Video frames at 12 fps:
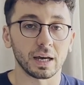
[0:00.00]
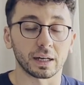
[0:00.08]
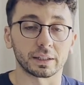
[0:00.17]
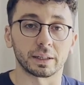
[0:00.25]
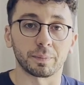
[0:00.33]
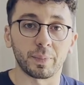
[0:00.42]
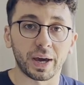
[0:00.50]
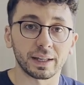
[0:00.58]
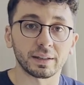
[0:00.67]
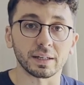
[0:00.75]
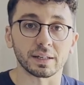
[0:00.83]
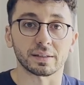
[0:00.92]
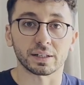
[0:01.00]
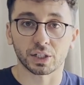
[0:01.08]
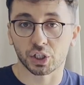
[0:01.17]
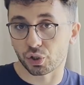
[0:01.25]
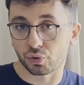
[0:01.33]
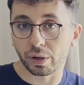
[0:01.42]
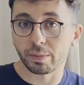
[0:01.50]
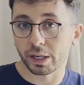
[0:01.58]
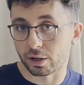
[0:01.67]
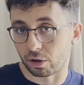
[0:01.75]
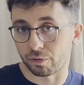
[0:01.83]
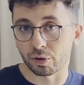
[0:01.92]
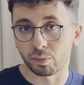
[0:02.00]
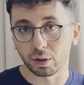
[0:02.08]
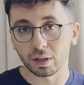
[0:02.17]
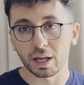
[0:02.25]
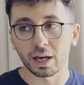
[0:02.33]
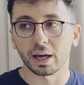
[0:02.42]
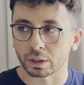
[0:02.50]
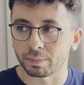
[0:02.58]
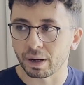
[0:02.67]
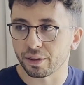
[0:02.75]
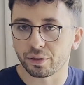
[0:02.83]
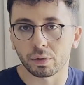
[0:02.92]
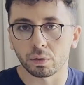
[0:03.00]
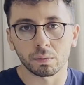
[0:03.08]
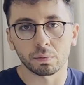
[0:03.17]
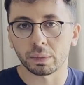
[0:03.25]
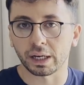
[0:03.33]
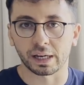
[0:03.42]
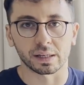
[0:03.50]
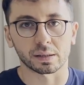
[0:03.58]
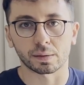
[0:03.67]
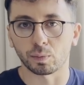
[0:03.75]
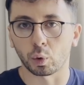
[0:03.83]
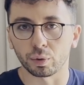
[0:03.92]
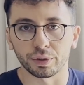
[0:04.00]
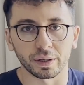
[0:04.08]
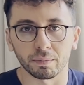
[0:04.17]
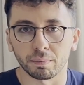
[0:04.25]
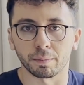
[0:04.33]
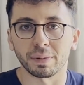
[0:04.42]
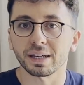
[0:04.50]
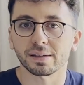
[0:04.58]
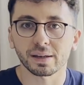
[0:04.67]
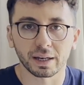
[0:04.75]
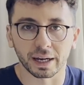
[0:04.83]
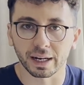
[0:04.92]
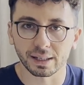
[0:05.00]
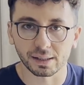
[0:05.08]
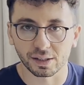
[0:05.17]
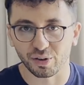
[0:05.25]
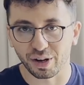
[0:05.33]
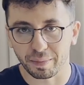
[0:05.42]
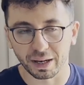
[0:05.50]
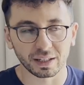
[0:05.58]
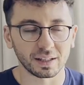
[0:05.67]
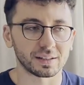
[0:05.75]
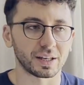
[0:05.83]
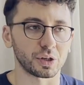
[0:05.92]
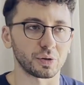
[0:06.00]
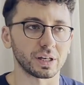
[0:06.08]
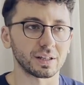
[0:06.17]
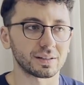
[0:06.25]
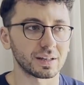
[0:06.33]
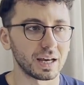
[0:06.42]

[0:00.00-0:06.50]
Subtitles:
The bed is extremely comfortable. The bathroom has all the basic and necessary amenities that you need.